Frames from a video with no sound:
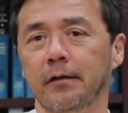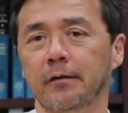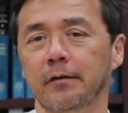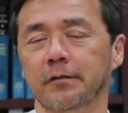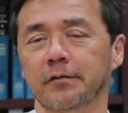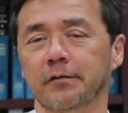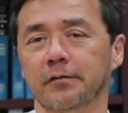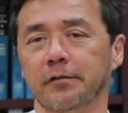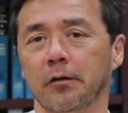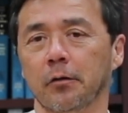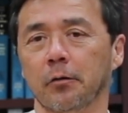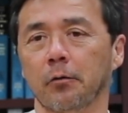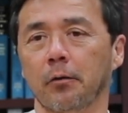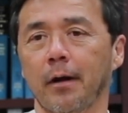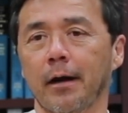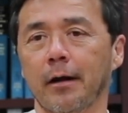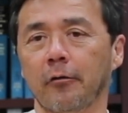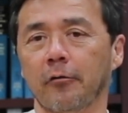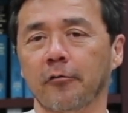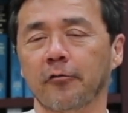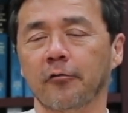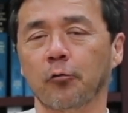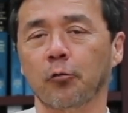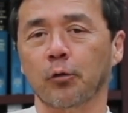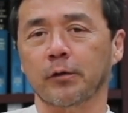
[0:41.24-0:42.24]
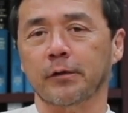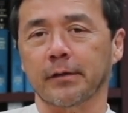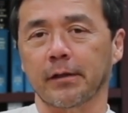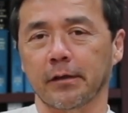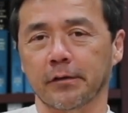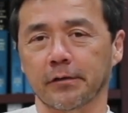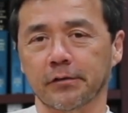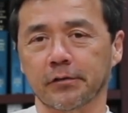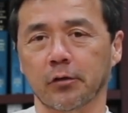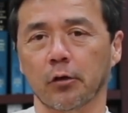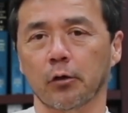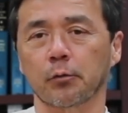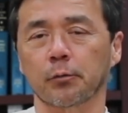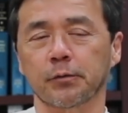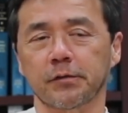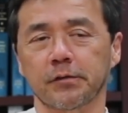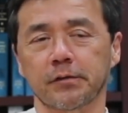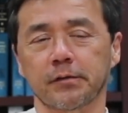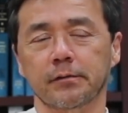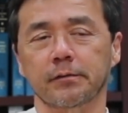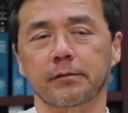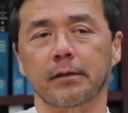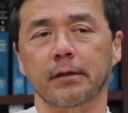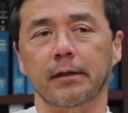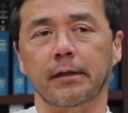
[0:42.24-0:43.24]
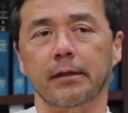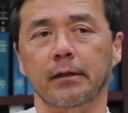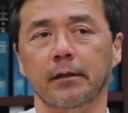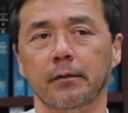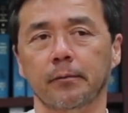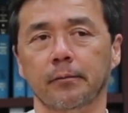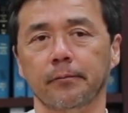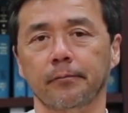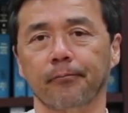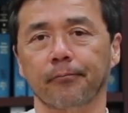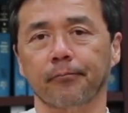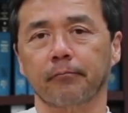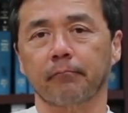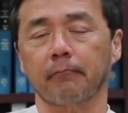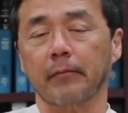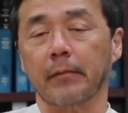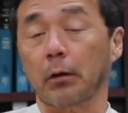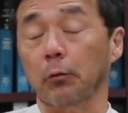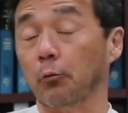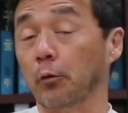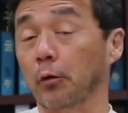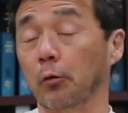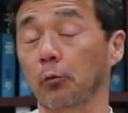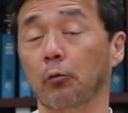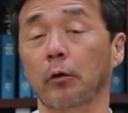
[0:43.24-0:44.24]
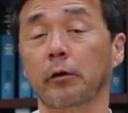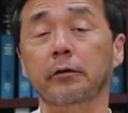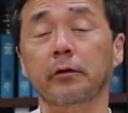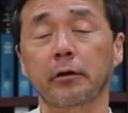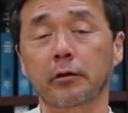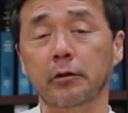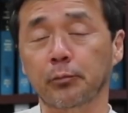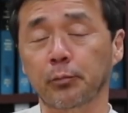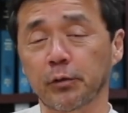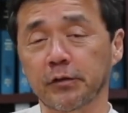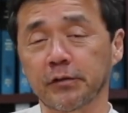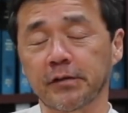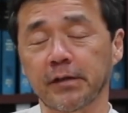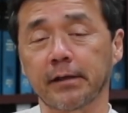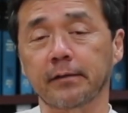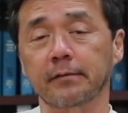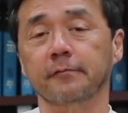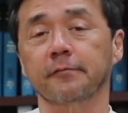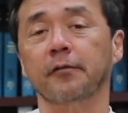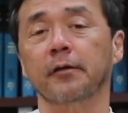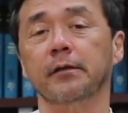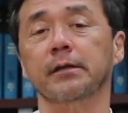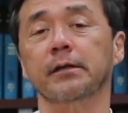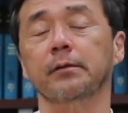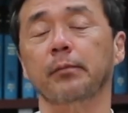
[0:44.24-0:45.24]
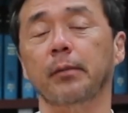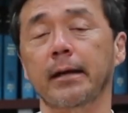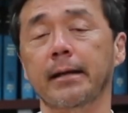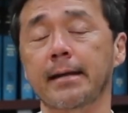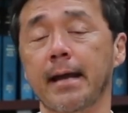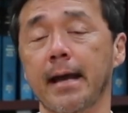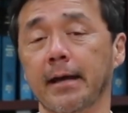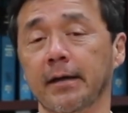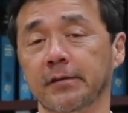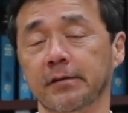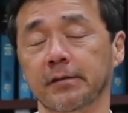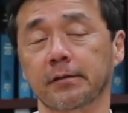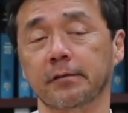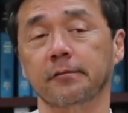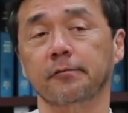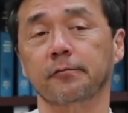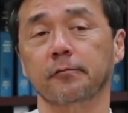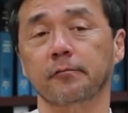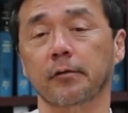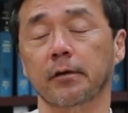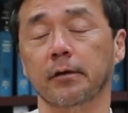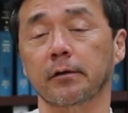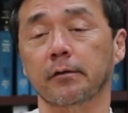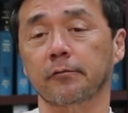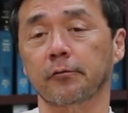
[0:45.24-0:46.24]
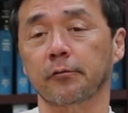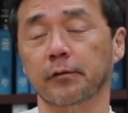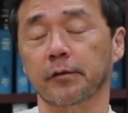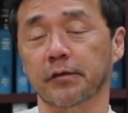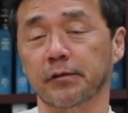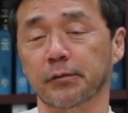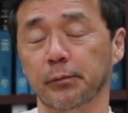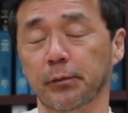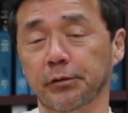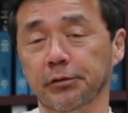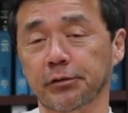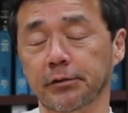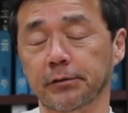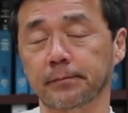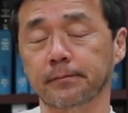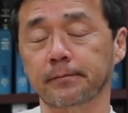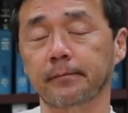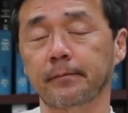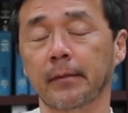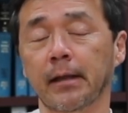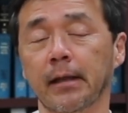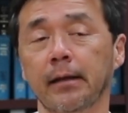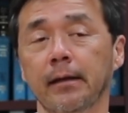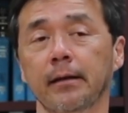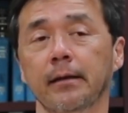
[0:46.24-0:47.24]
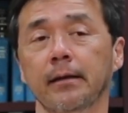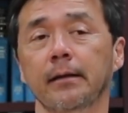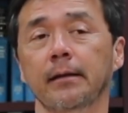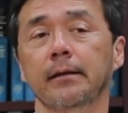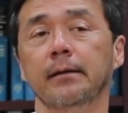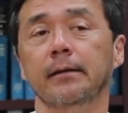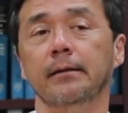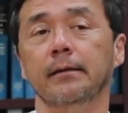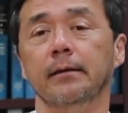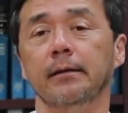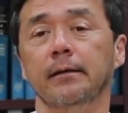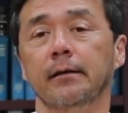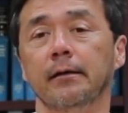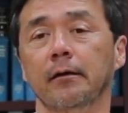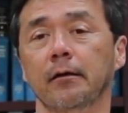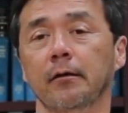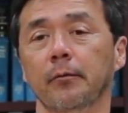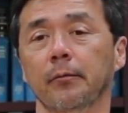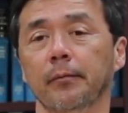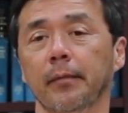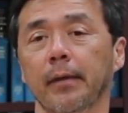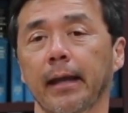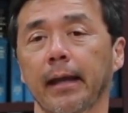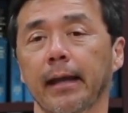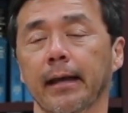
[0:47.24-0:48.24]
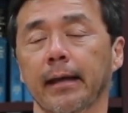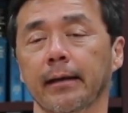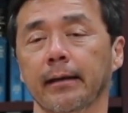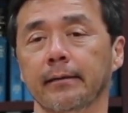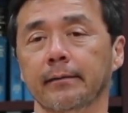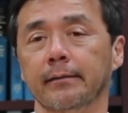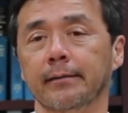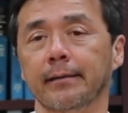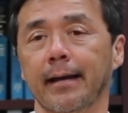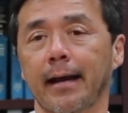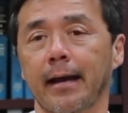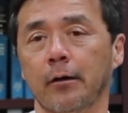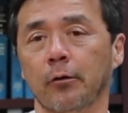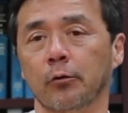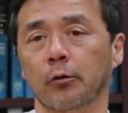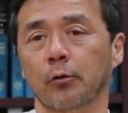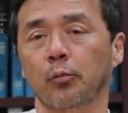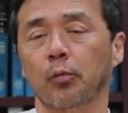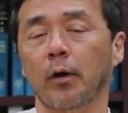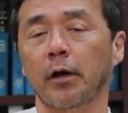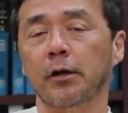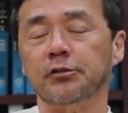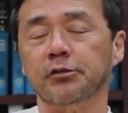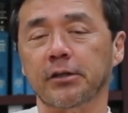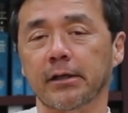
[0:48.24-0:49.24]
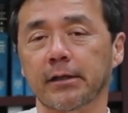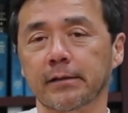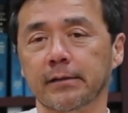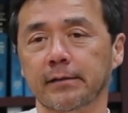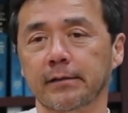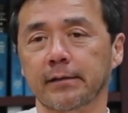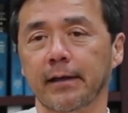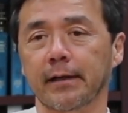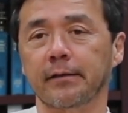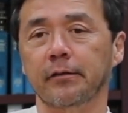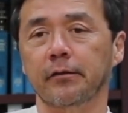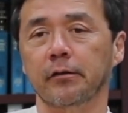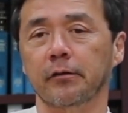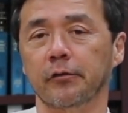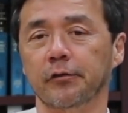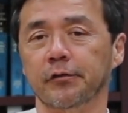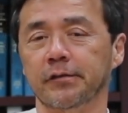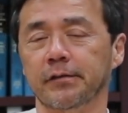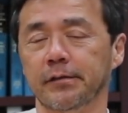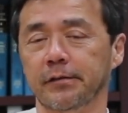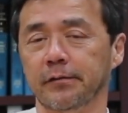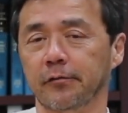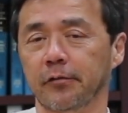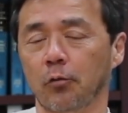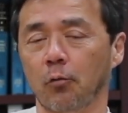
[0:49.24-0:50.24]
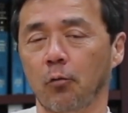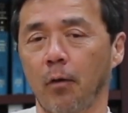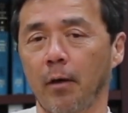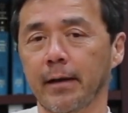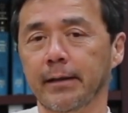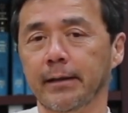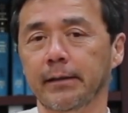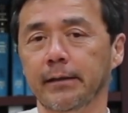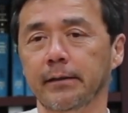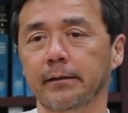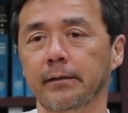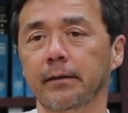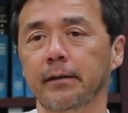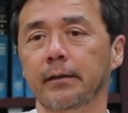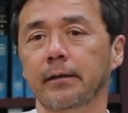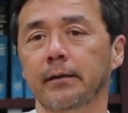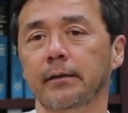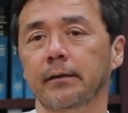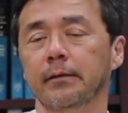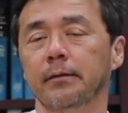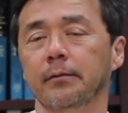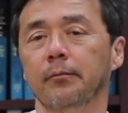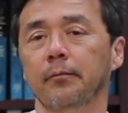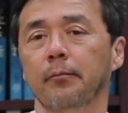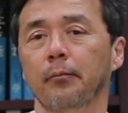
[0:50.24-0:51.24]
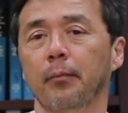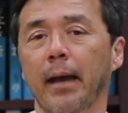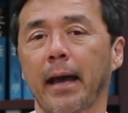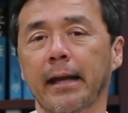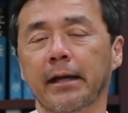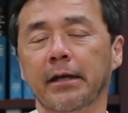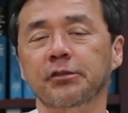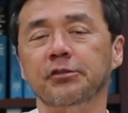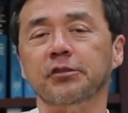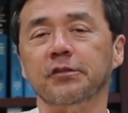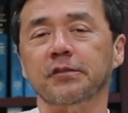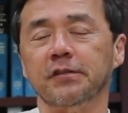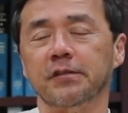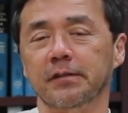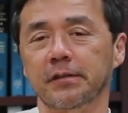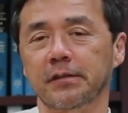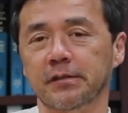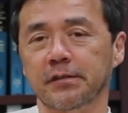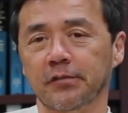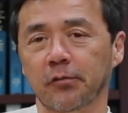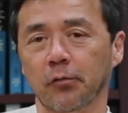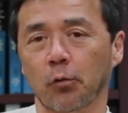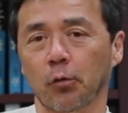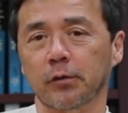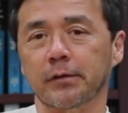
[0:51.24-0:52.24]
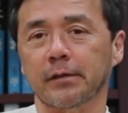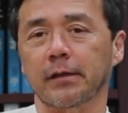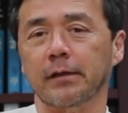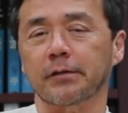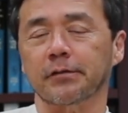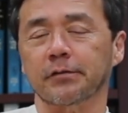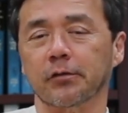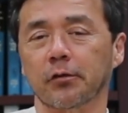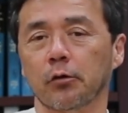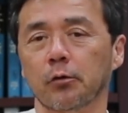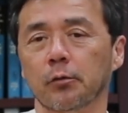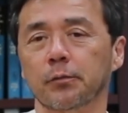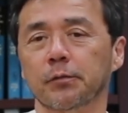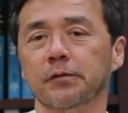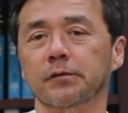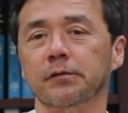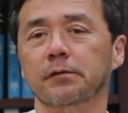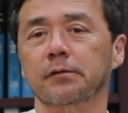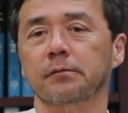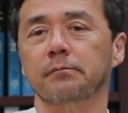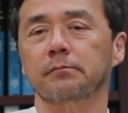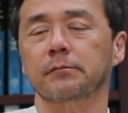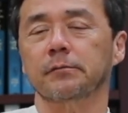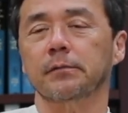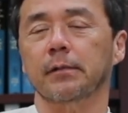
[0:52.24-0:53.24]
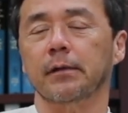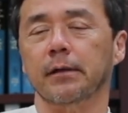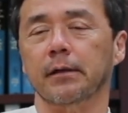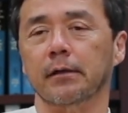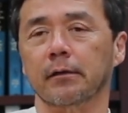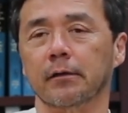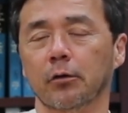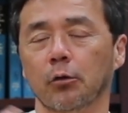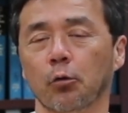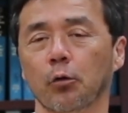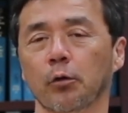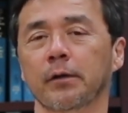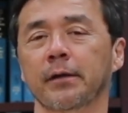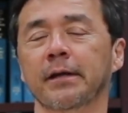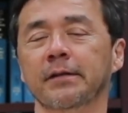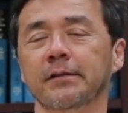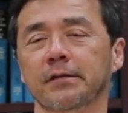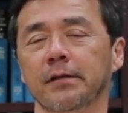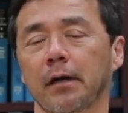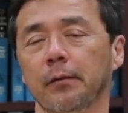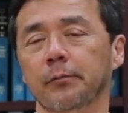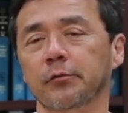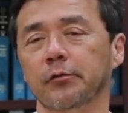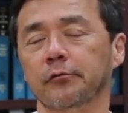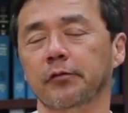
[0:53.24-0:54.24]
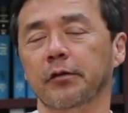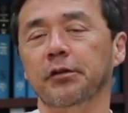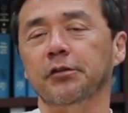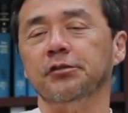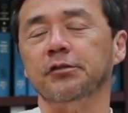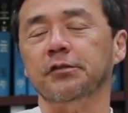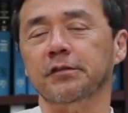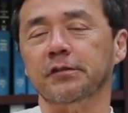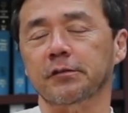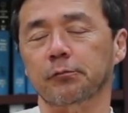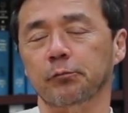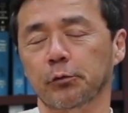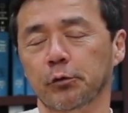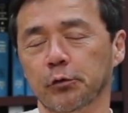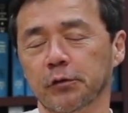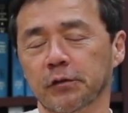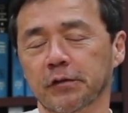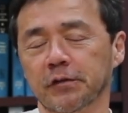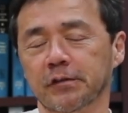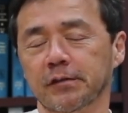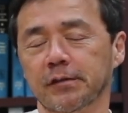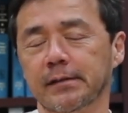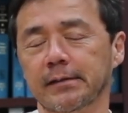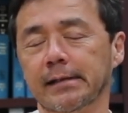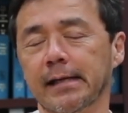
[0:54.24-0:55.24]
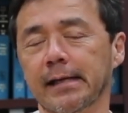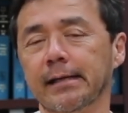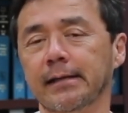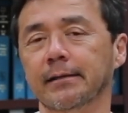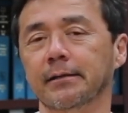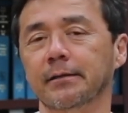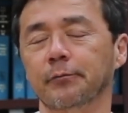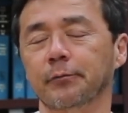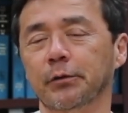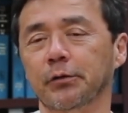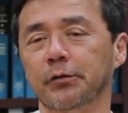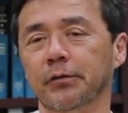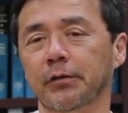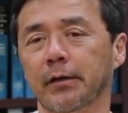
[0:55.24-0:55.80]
So our 4 telescopes were 100% funded by NASA for this mission. And our project at the University of Hawaii manages these 4 telescopes, coordinates observations, reduces the data in real